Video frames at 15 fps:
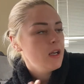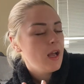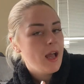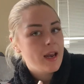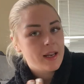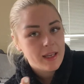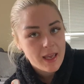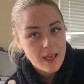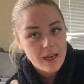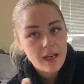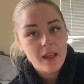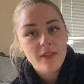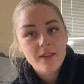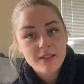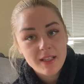And again,
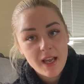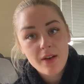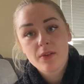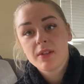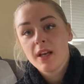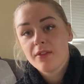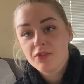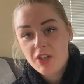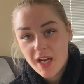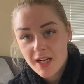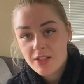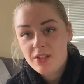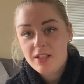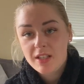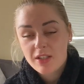the scales have
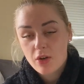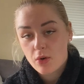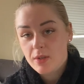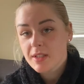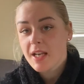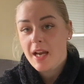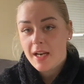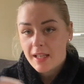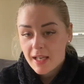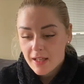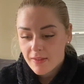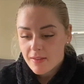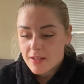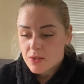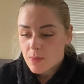changed, gone down
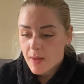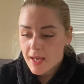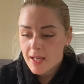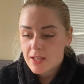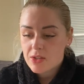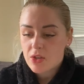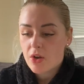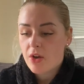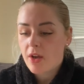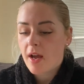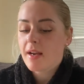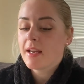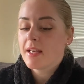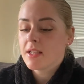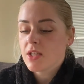again this week. So
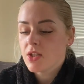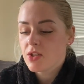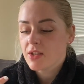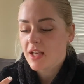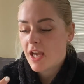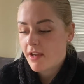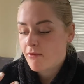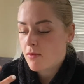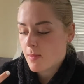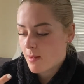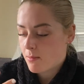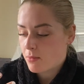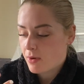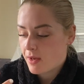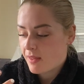I need to just keep
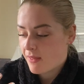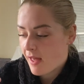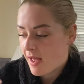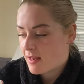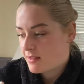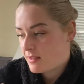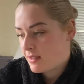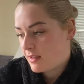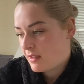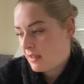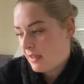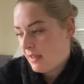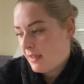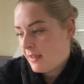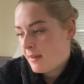remembering that
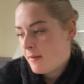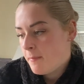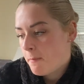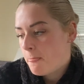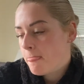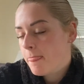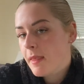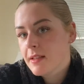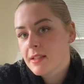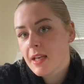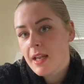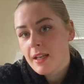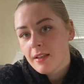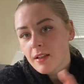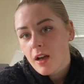there's an
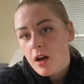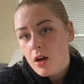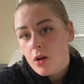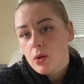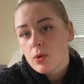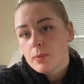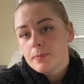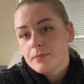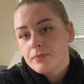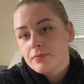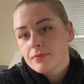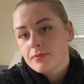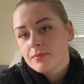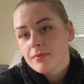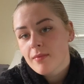end goal
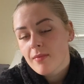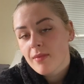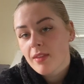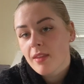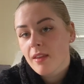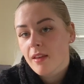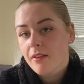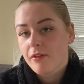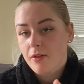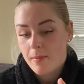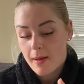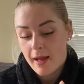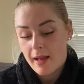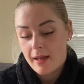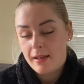for
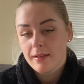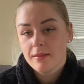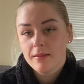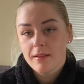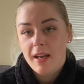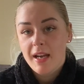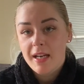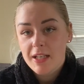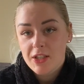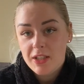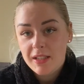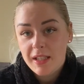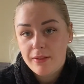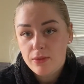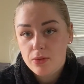my energy
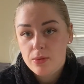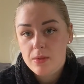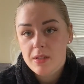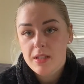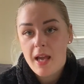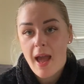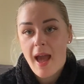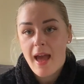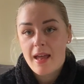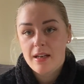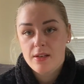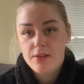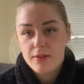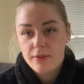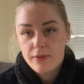levels
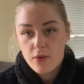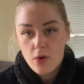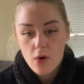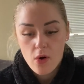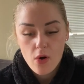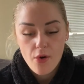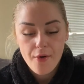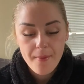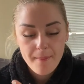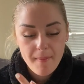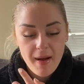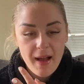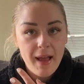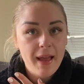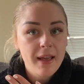and for
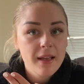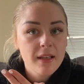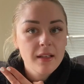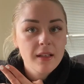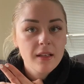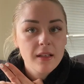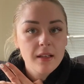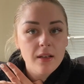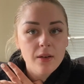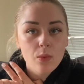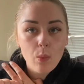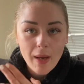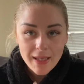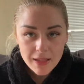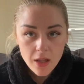my
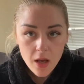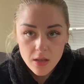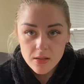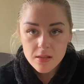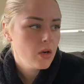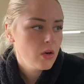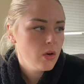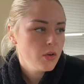weight loss.